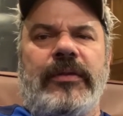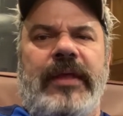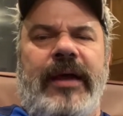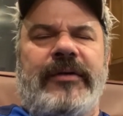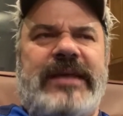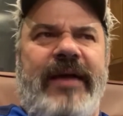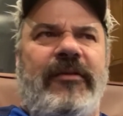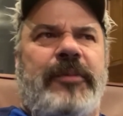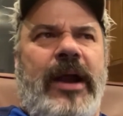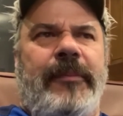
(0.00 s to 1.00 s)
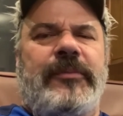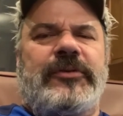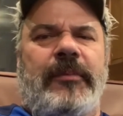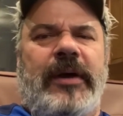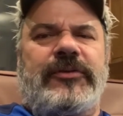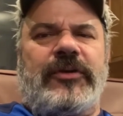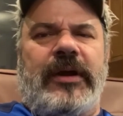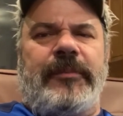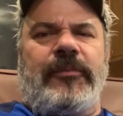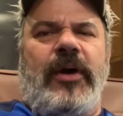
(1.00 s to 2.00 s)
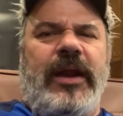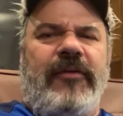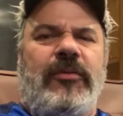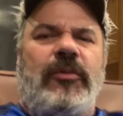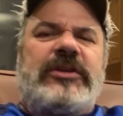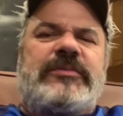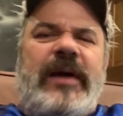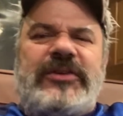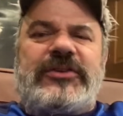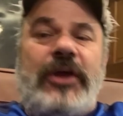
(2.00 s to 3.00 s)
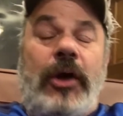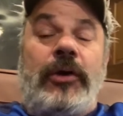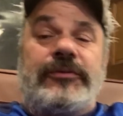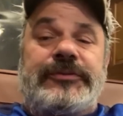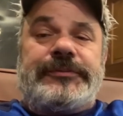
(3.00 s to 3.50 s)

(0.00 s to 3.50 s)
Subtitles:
that I was having problems on my trip. One of them was my stove.